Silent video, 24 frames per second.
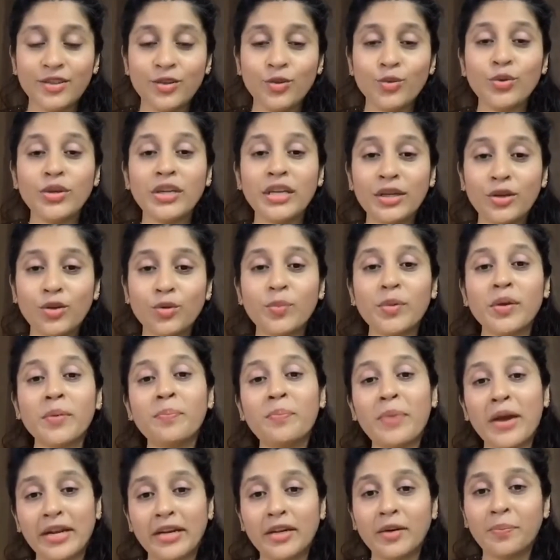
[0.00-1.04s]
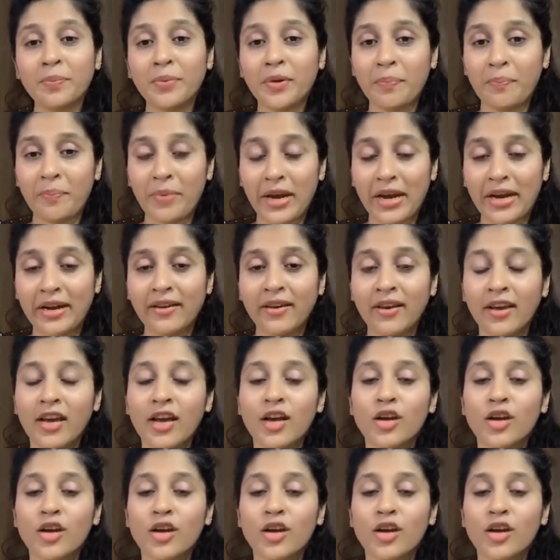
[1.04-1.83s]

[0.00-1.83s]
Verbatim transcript: you need to be better prepared